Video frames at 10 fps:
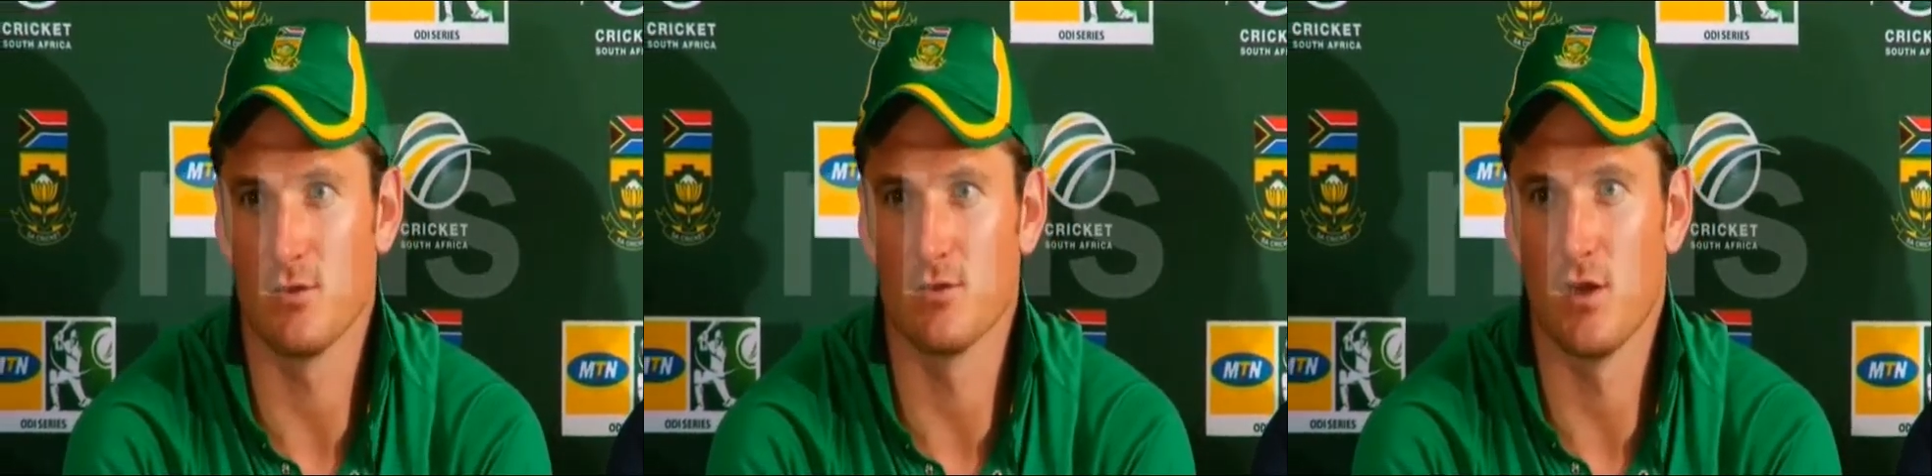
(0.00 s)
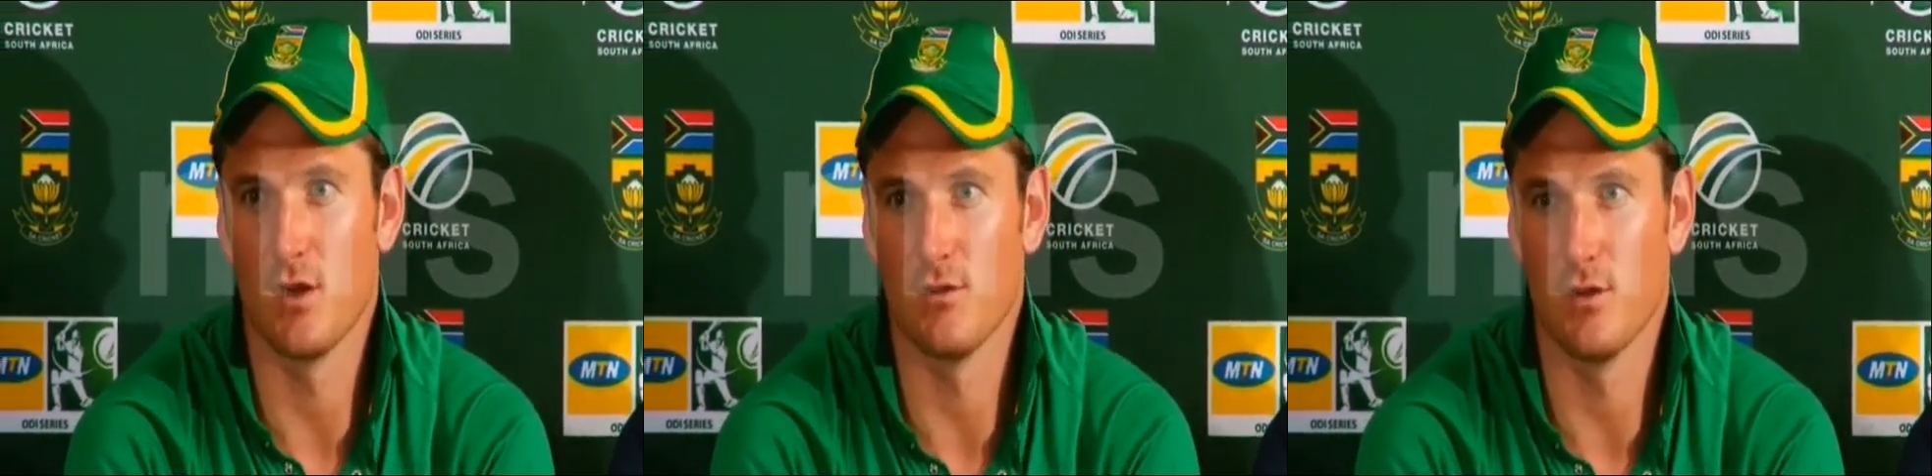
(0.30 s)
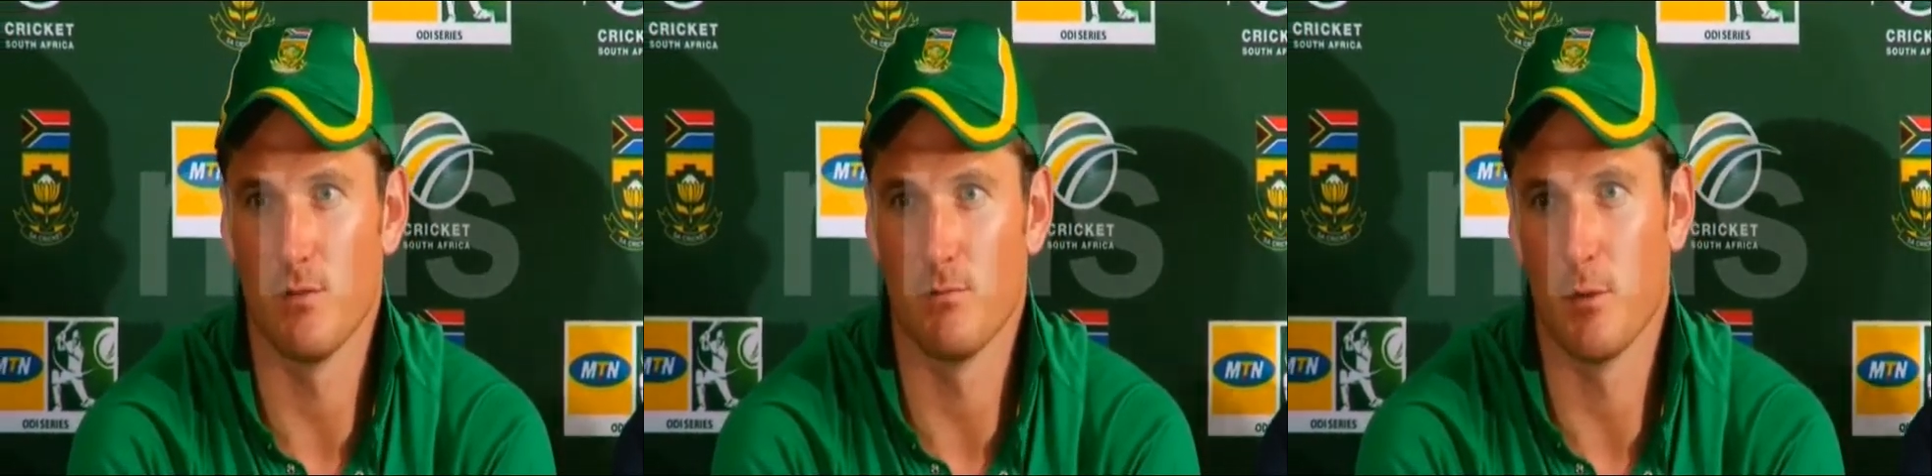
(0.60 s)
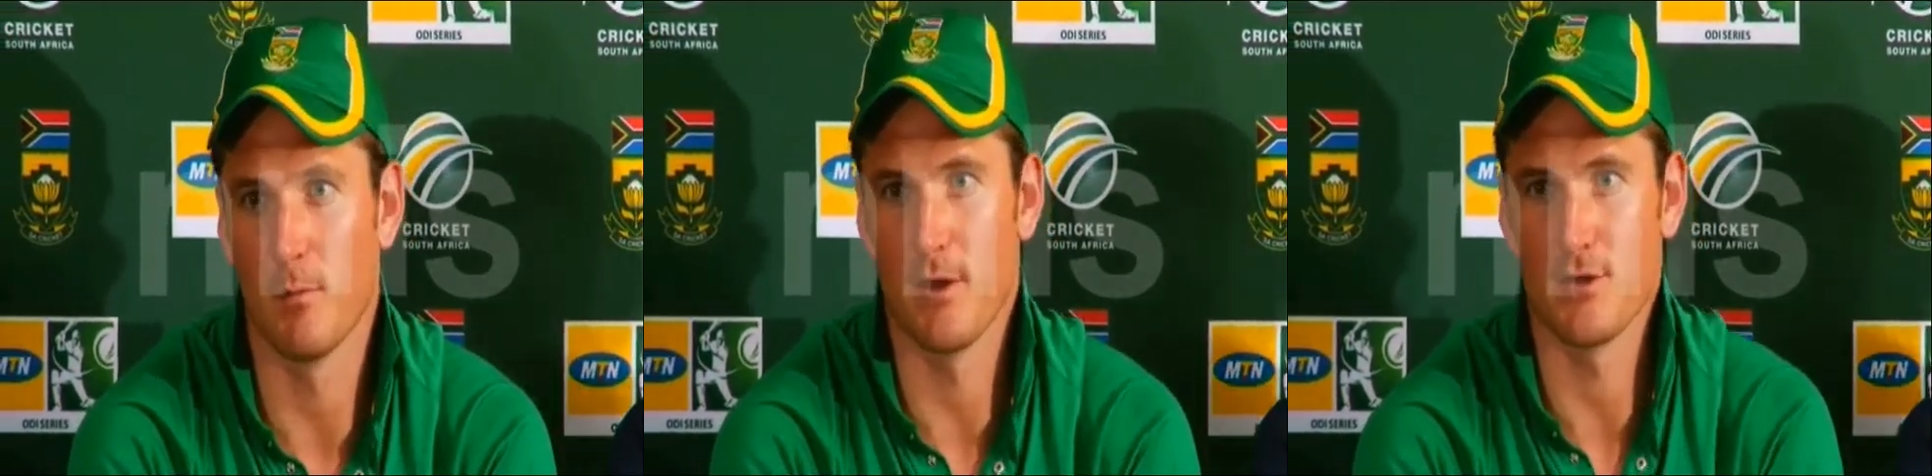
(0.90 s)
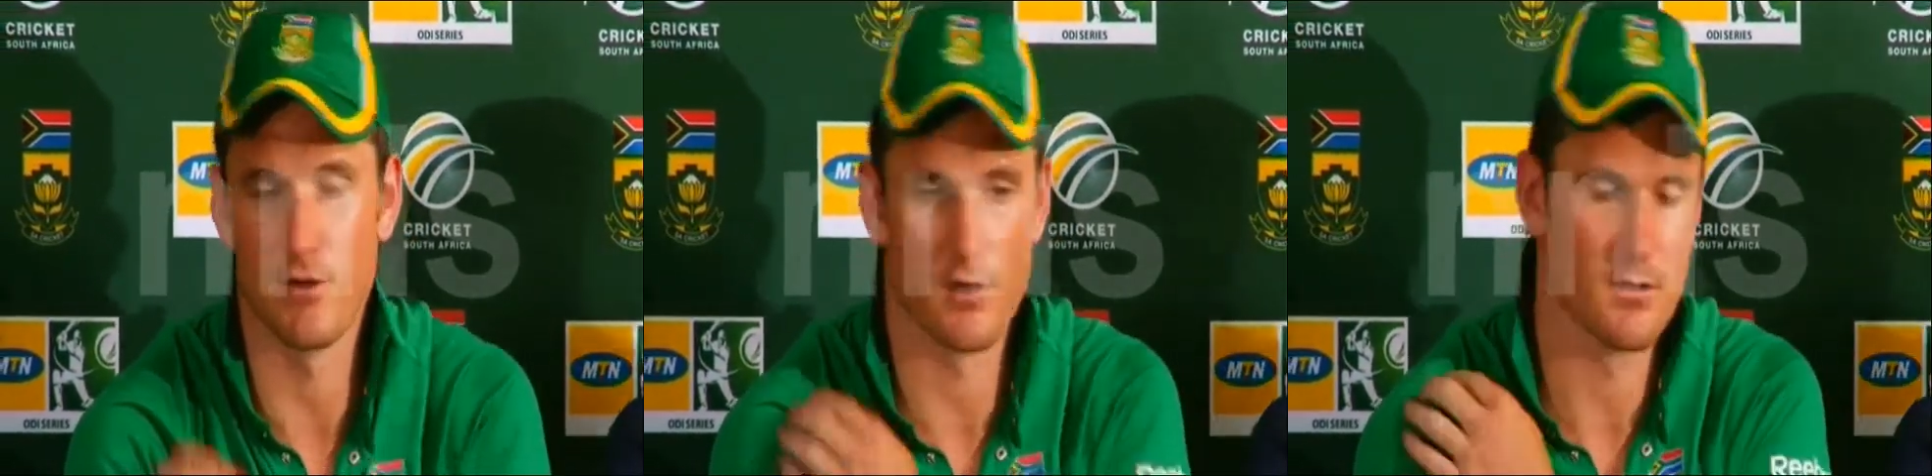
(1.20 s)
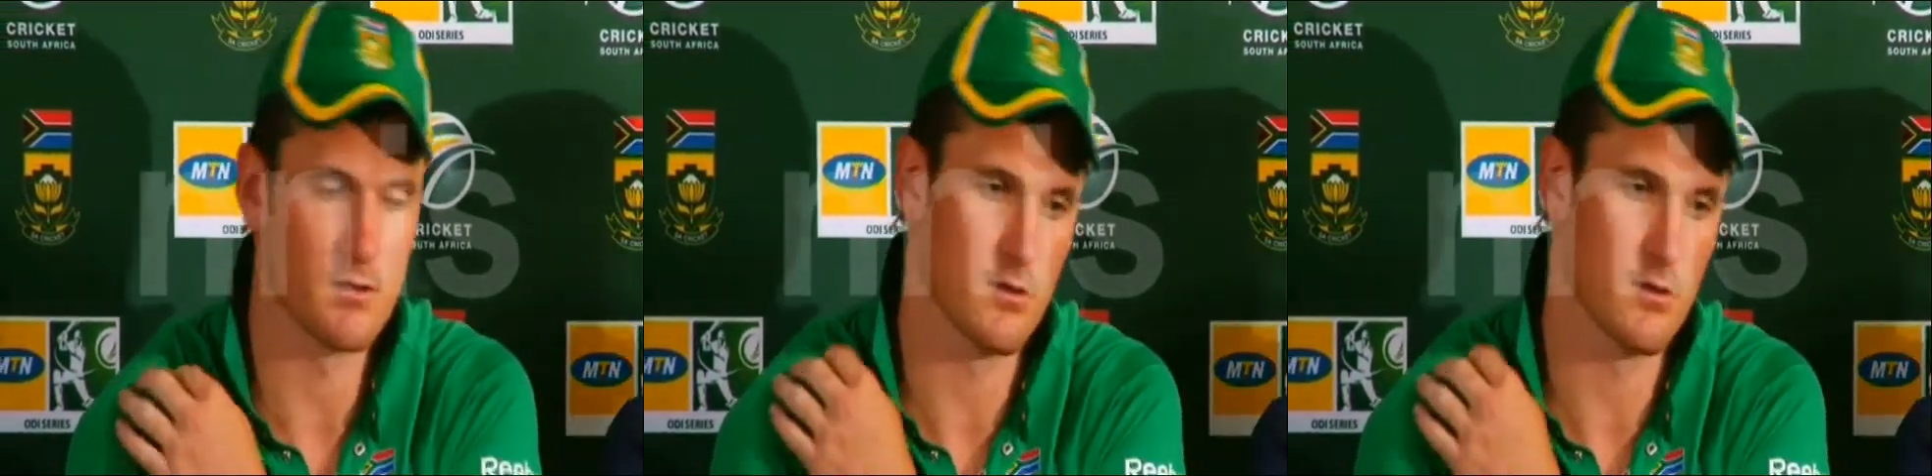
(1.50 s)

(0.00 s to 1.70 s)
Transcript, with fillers: it also you know put pressure on